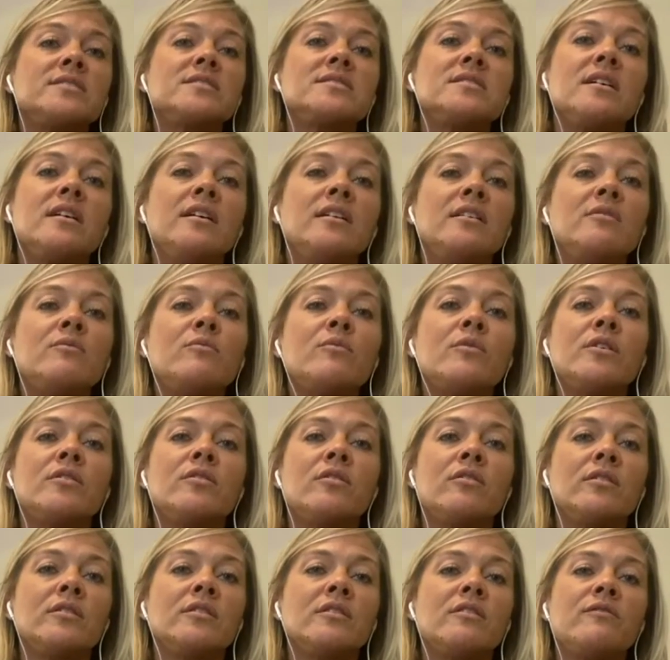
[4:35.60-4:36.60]
to anyone
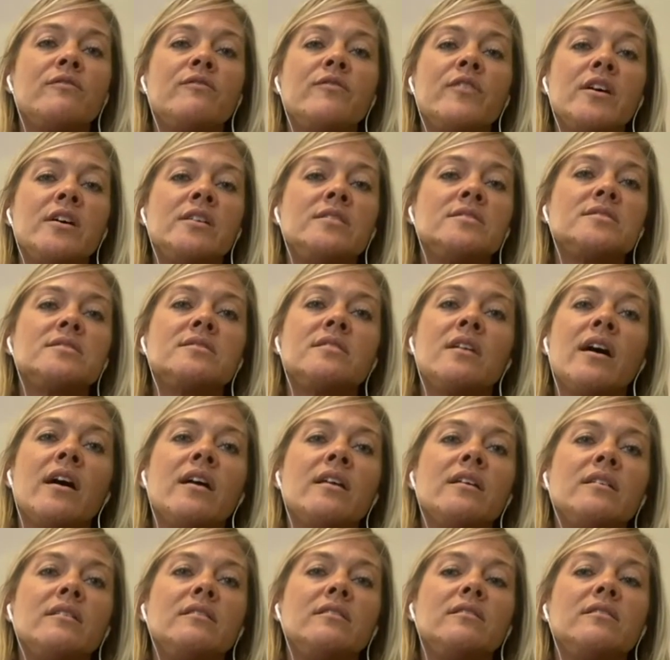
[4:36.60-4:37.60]
on the fence that
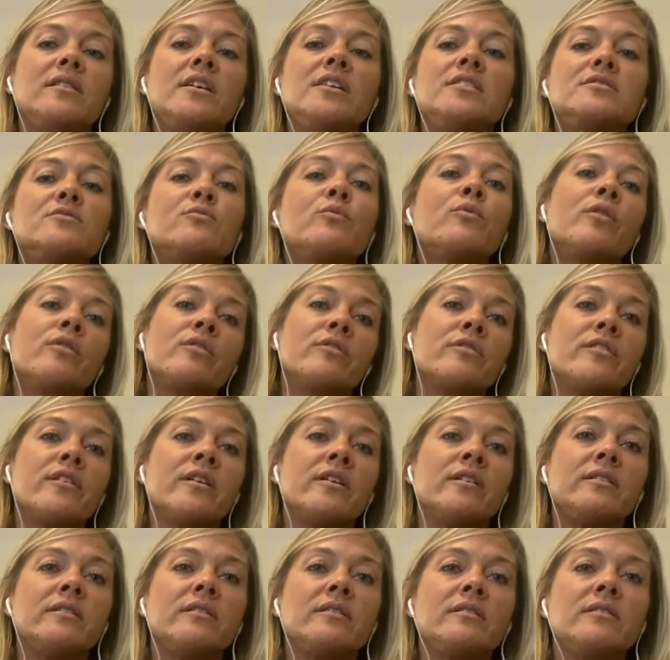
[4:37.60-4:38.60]
it's worth
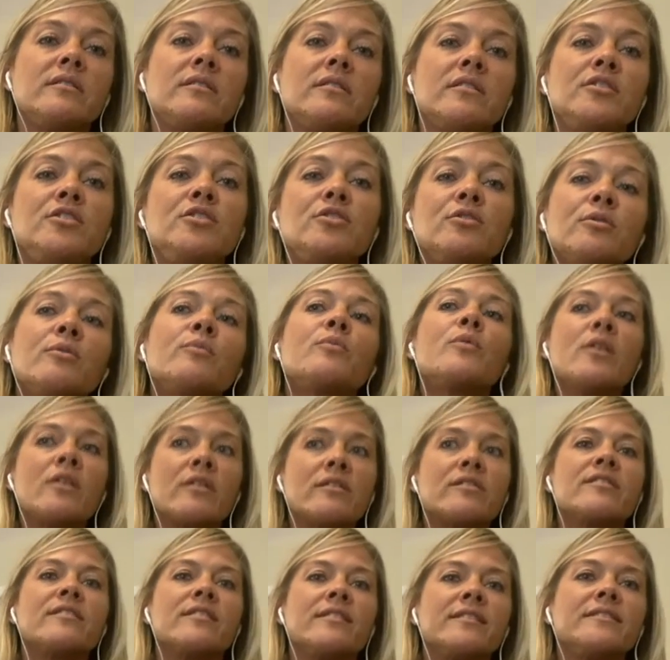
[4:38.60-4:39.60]
it. You're
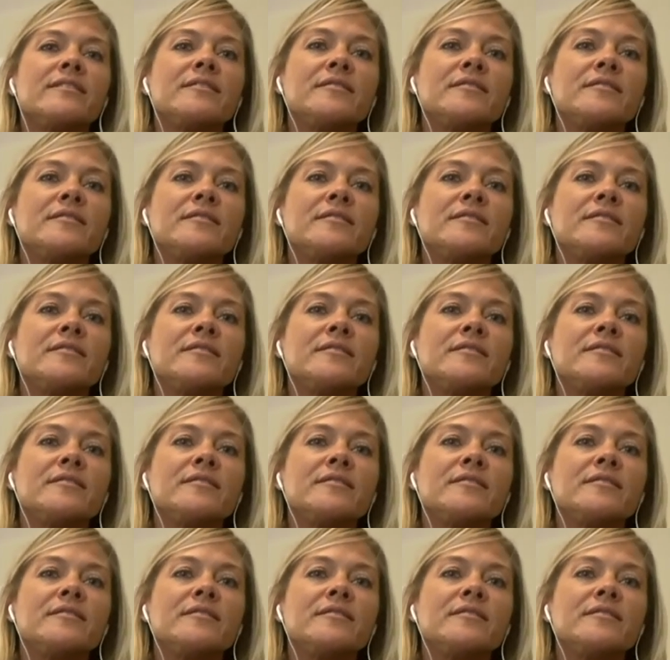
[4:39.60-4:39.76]
worth it.